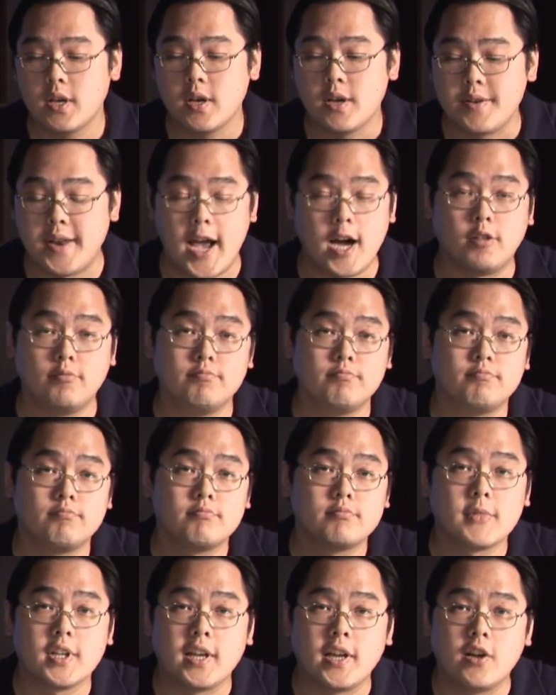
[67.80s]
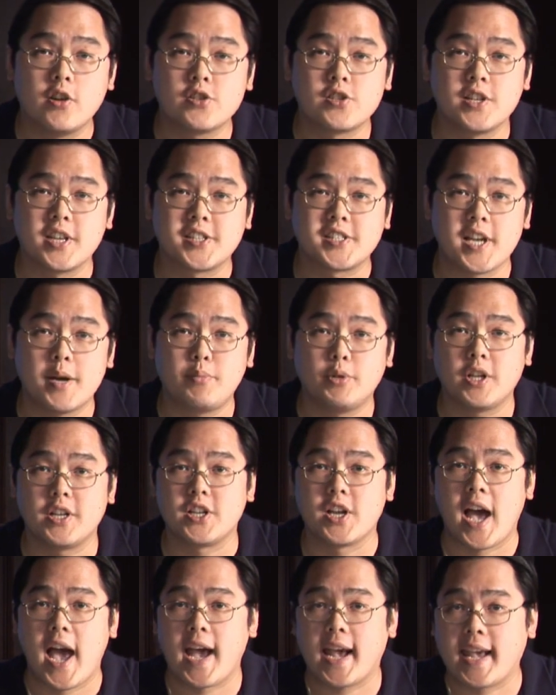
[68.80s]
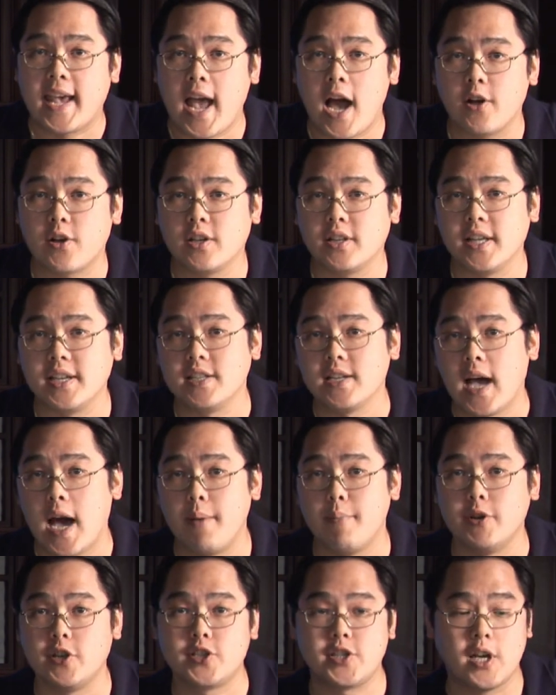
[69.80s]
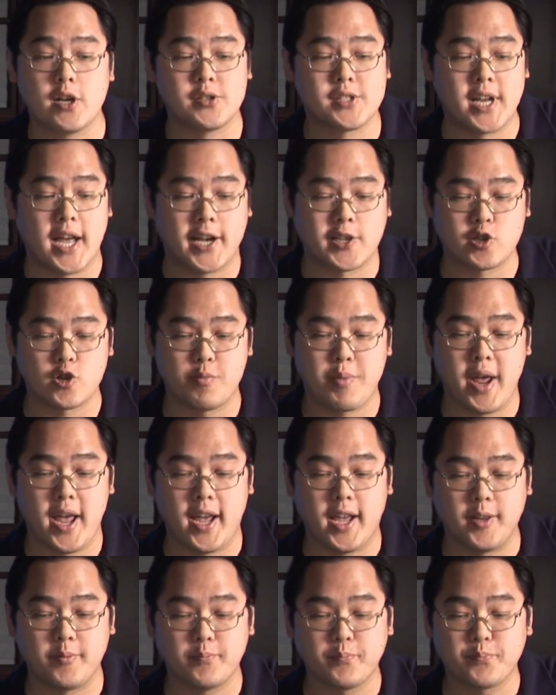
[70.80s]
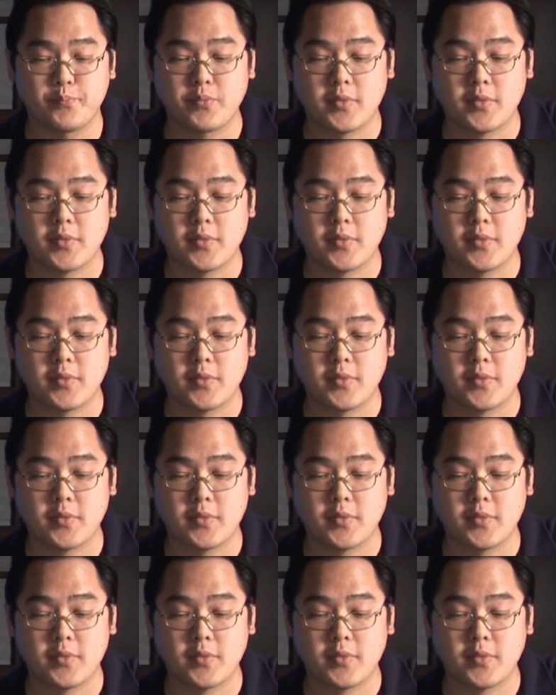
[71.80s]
Now, here's an example on how to calculate how much sales tax you're paying.